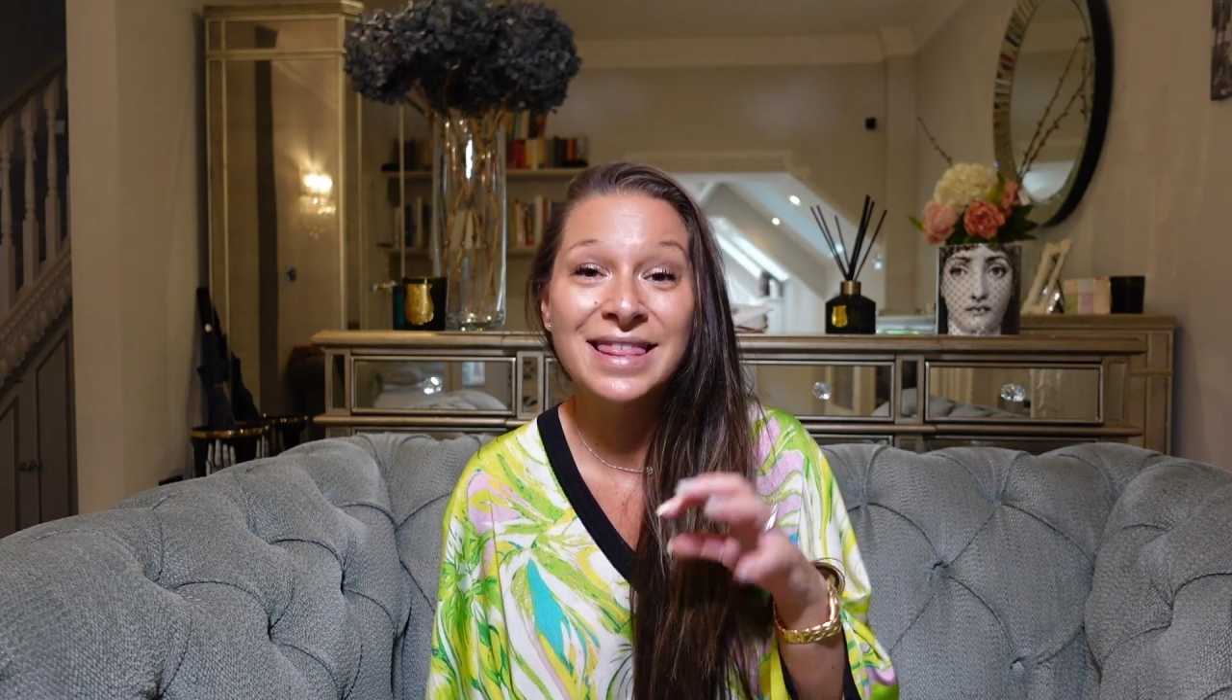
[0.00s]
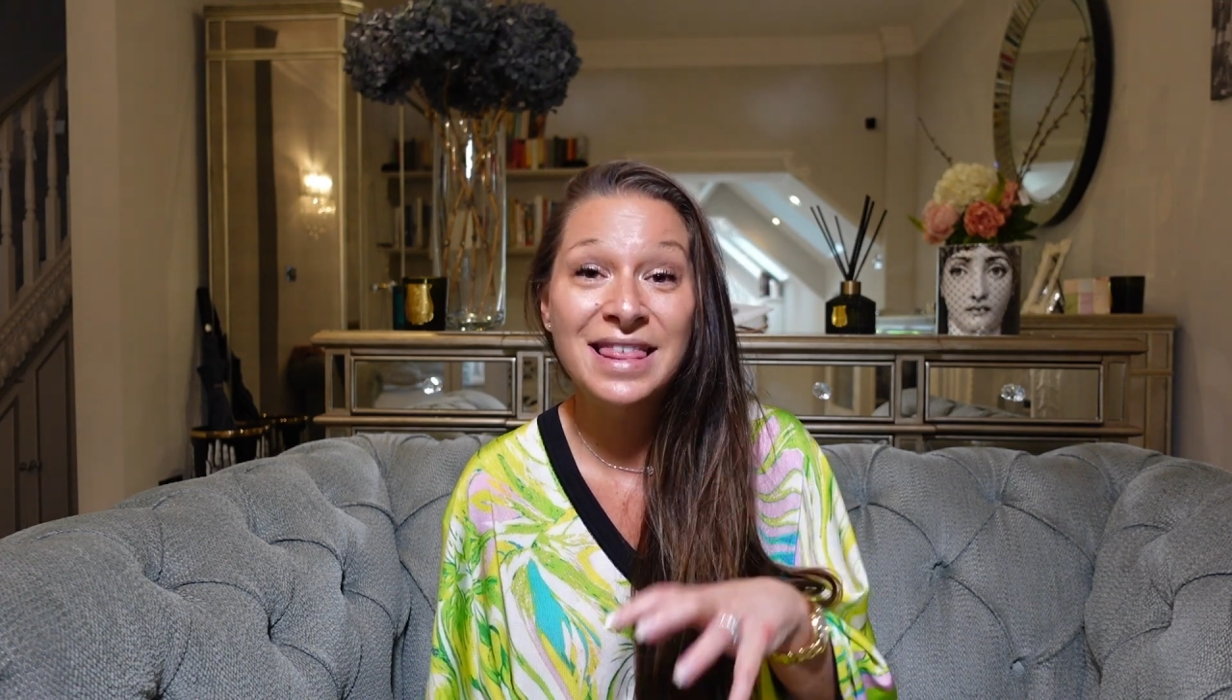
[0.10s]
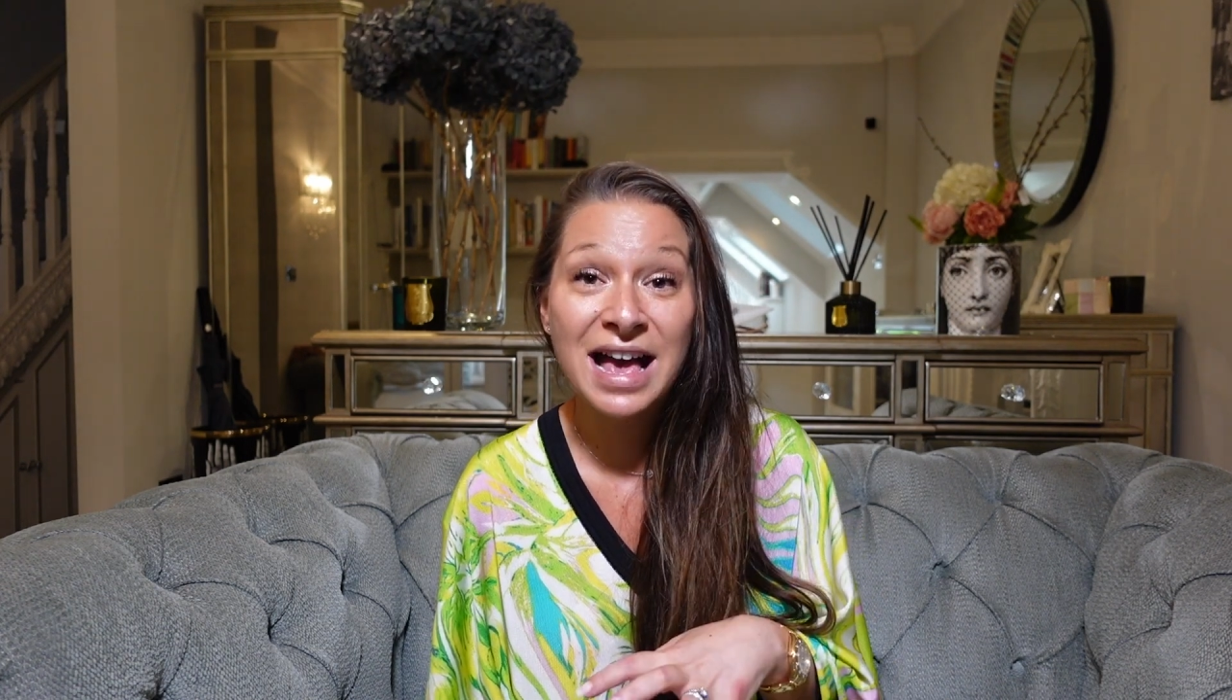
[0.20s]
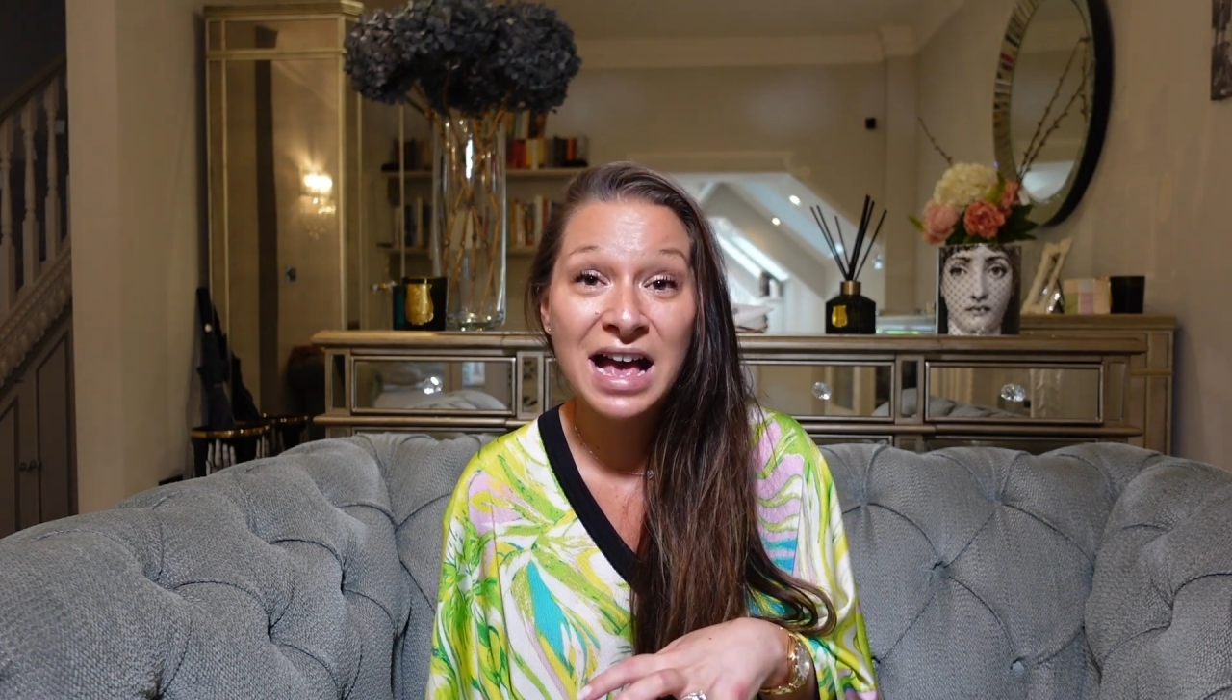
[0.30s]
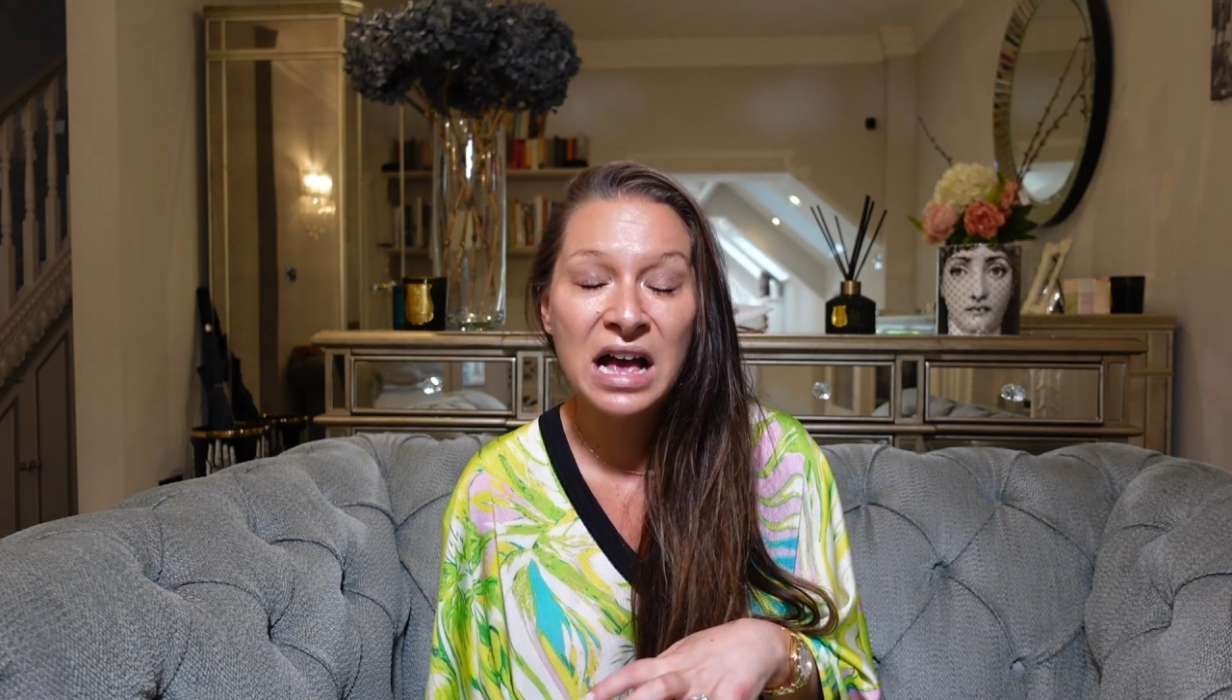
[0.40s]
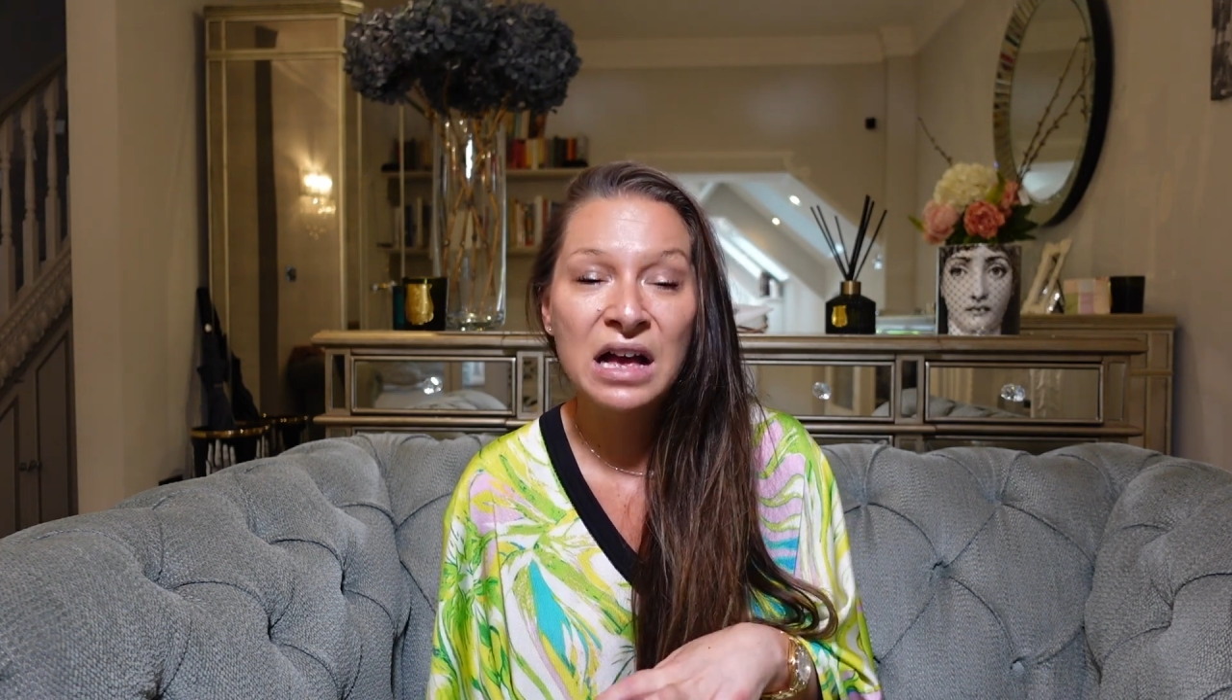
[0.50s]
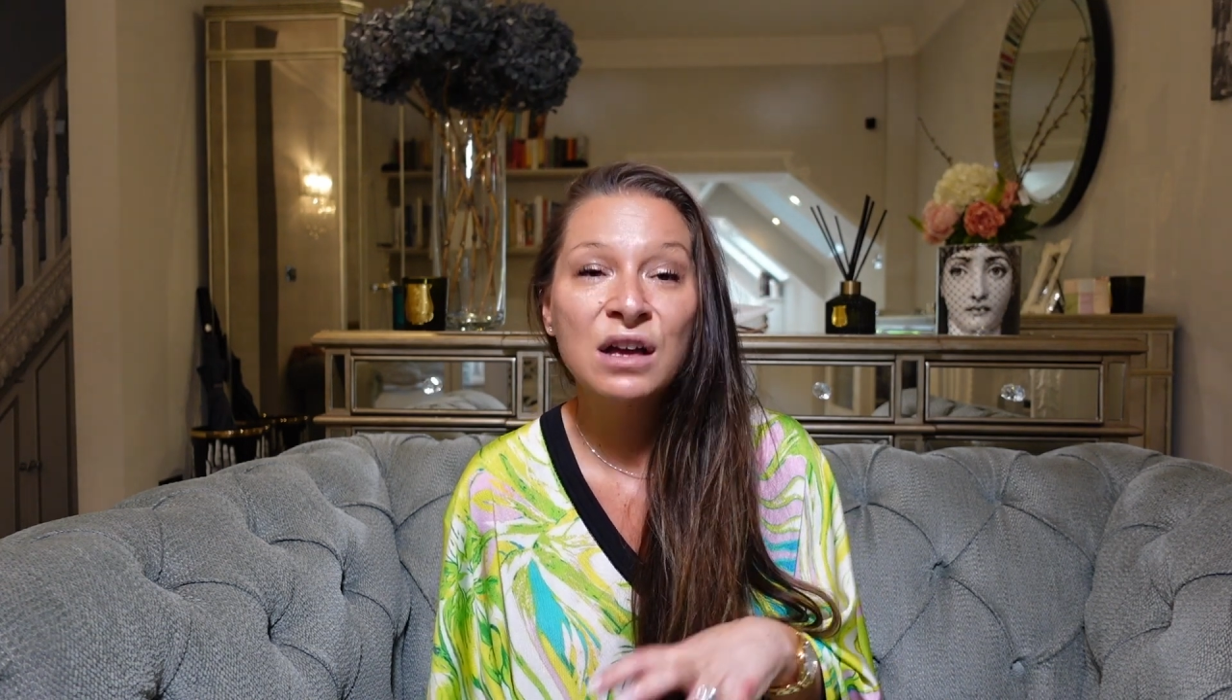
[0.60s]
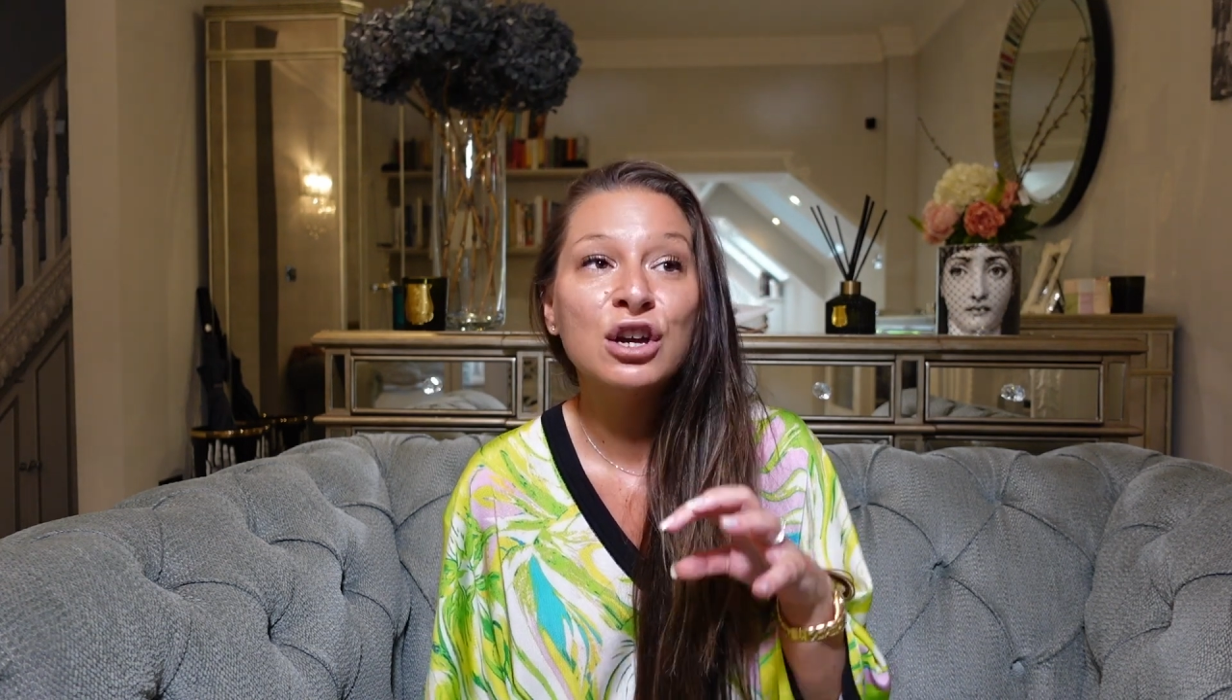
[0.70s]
there